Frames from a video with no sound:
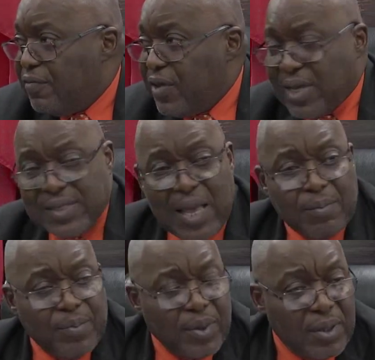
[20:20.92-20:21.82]
For
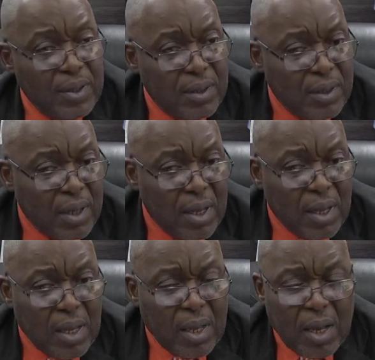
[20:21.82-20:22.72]
example,
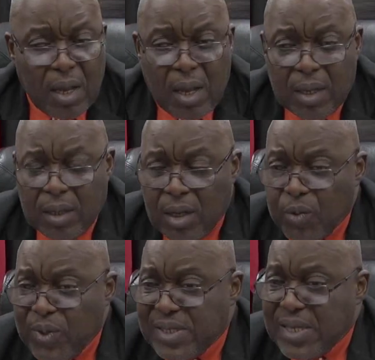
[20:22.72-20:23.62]

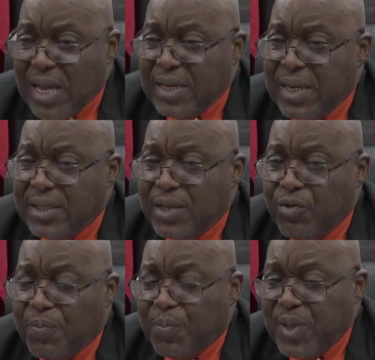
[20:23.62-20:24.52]
notwithstanding the
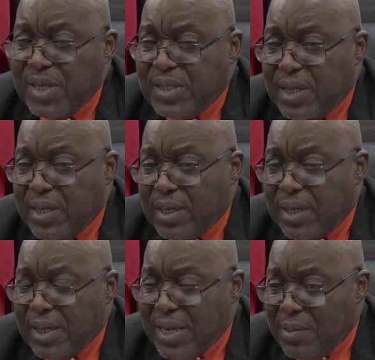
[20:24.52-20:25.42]
repeated
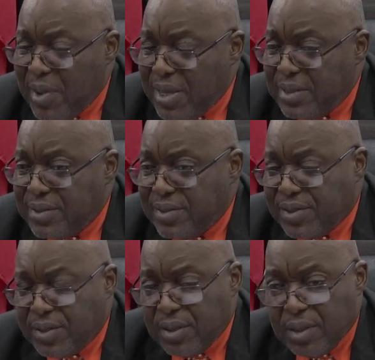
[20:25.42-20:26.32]

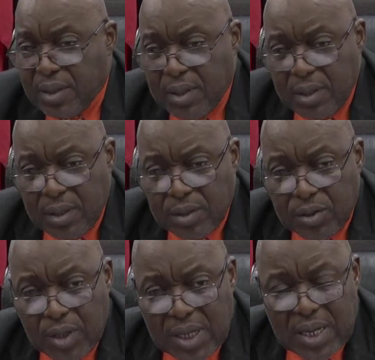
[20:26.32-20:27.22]
comments
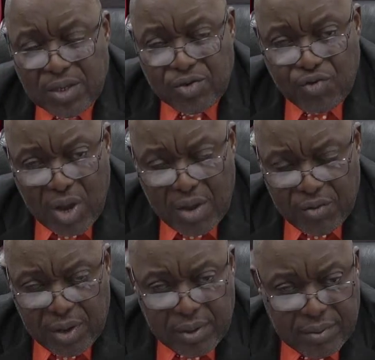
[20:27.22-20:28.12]
to the
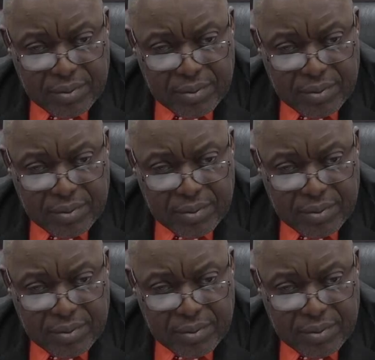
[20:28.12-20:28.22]
contrary,